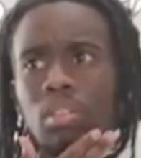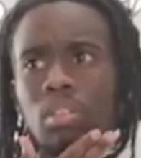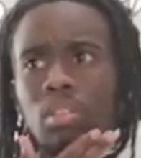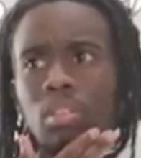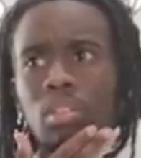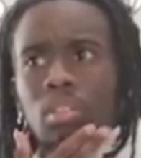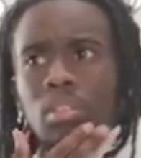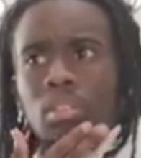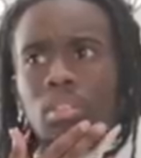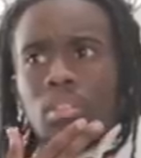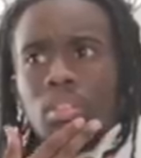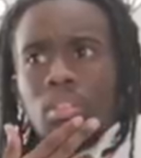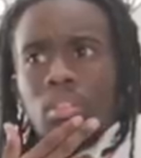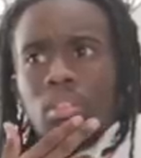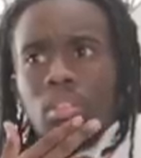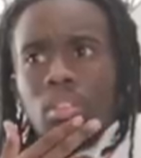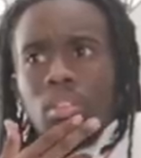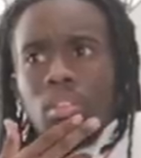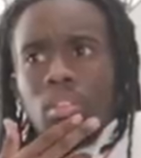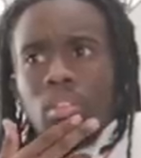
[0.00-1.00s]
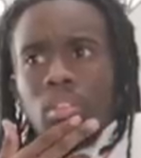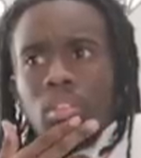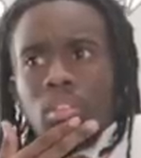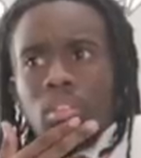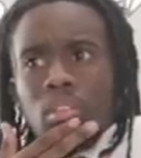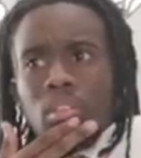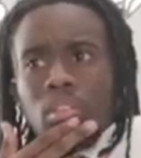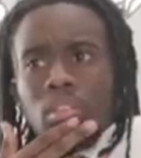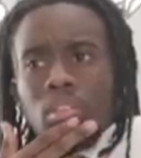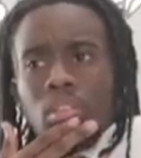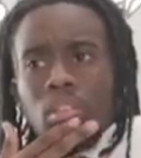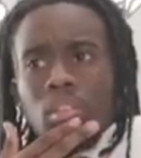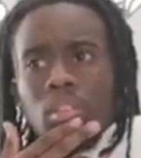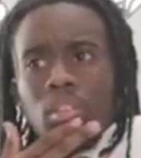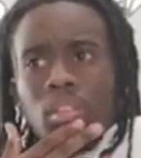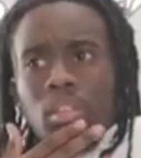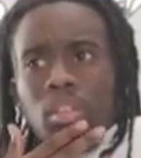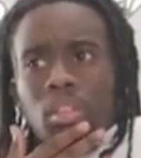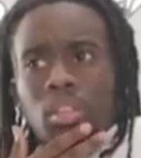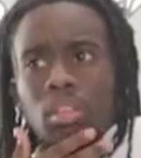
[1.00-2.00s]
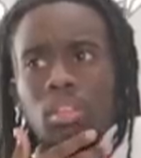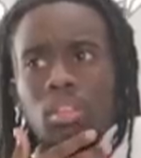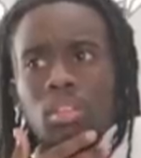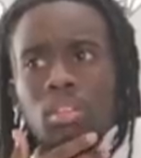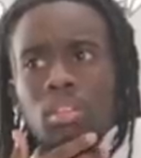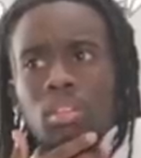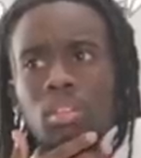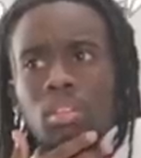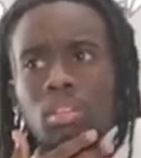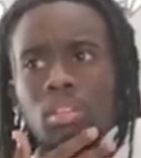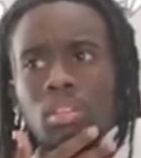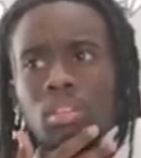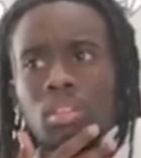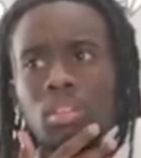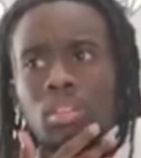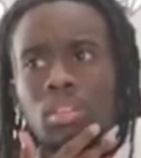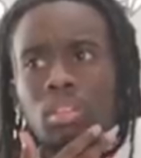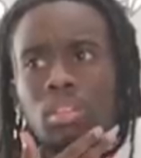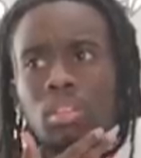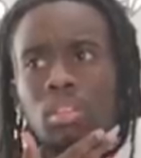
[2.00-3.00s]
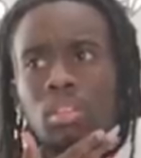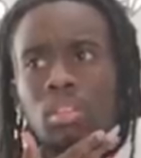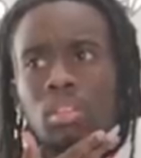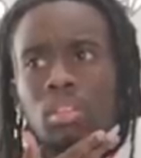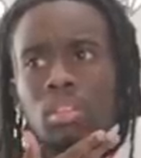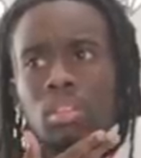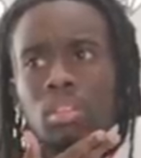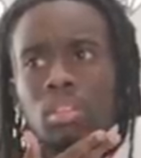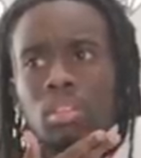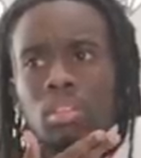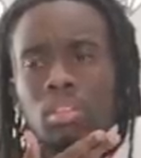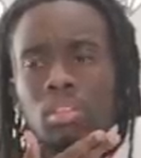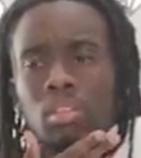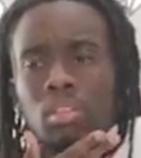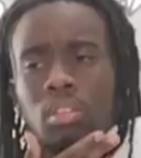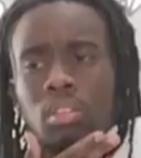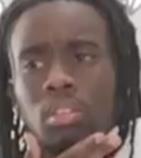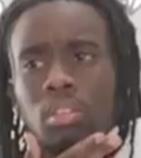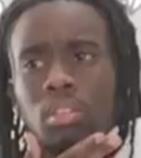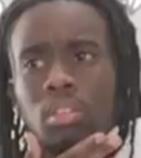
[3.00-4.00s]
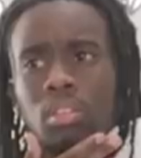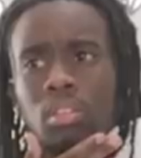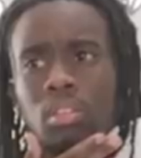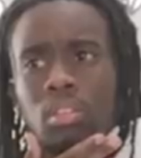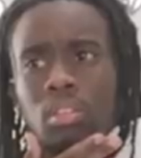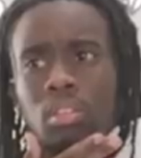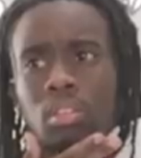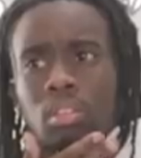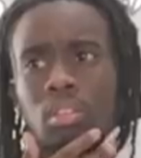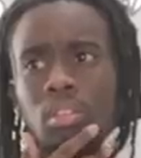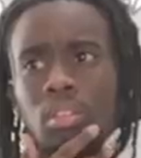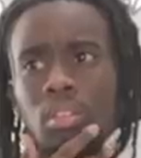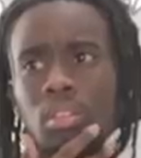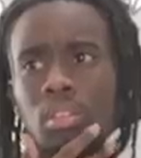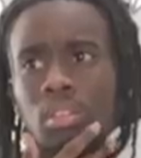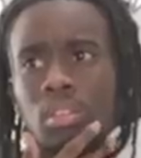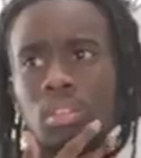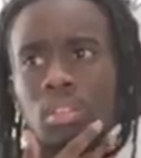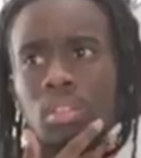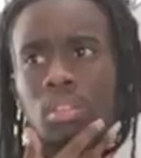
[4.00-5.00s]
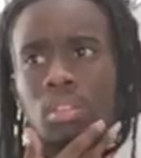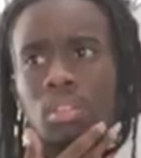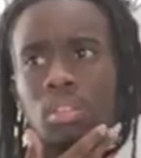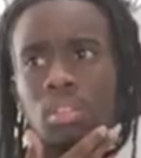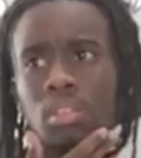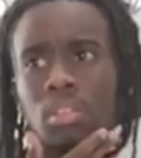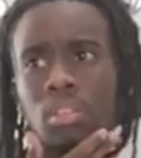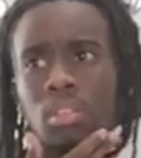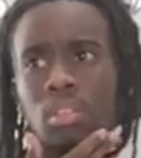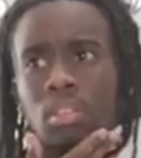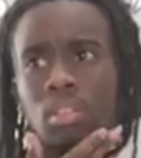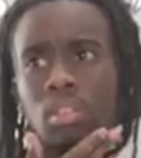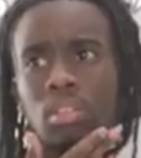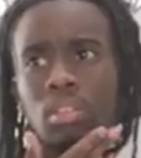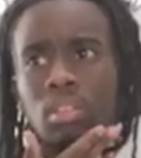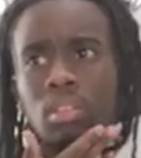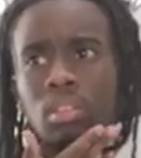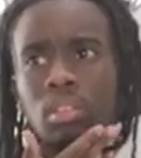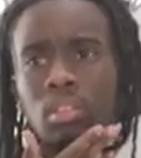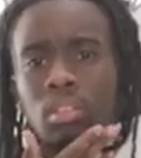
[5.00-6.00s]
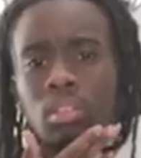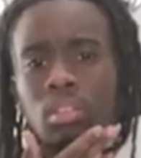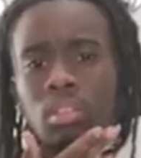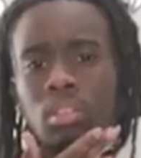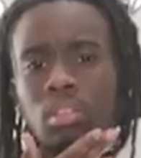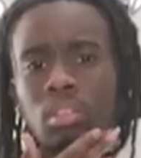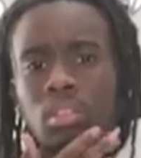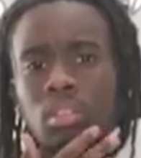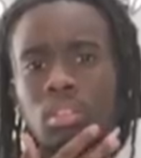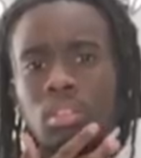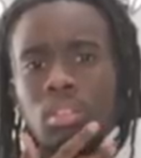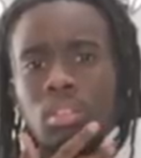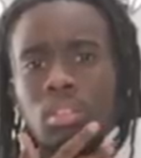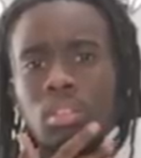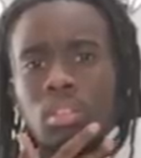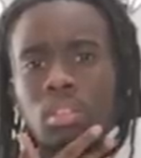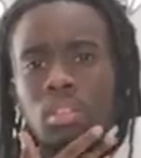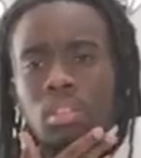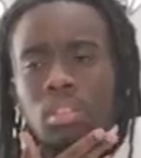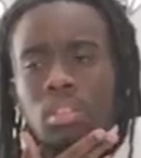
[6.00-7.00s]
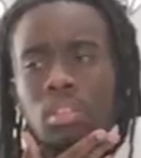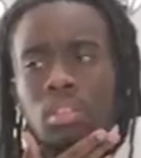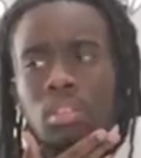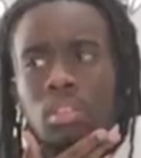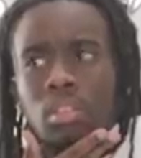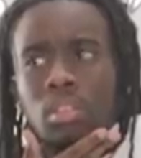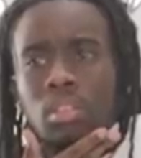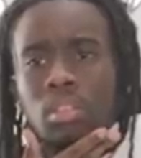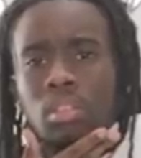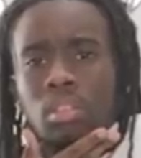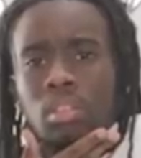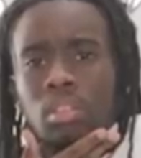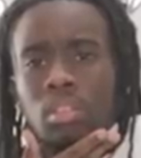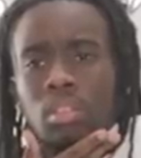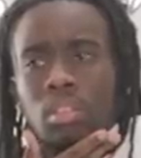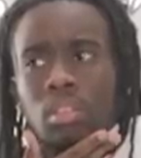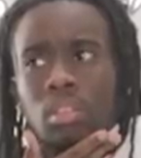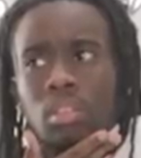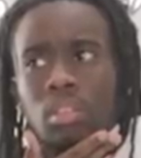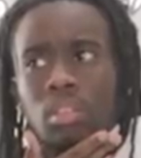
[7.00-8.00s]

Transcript: No words are spoken by the person on screen.